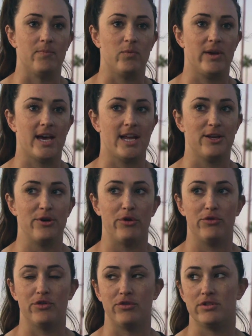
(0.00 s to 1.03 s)
We had to go
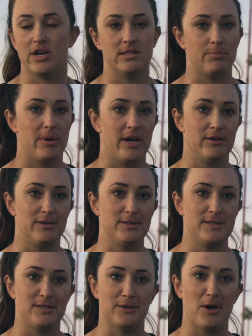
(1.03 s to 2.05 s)
through tons of
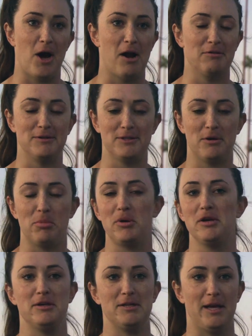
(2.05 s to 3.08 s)
puddles. The car was
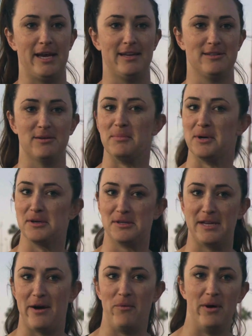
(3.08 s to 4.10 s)
completely
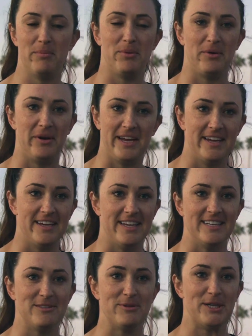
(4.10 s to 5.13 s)
submerged at one point,
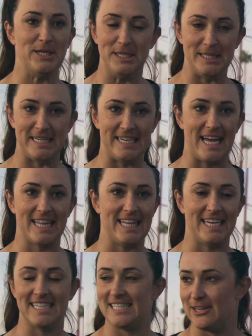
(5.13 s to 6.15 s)
and we couldn't see
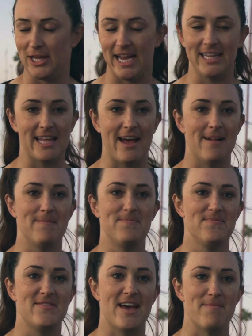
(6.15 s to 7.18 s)
nothing, so that
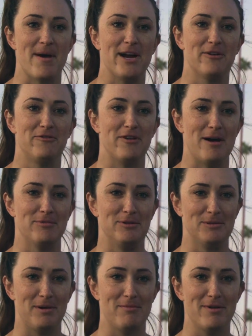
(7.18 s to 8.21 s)
microfiber
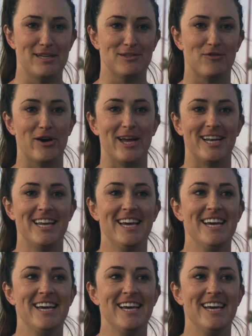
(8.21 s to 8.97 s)
was my best friend.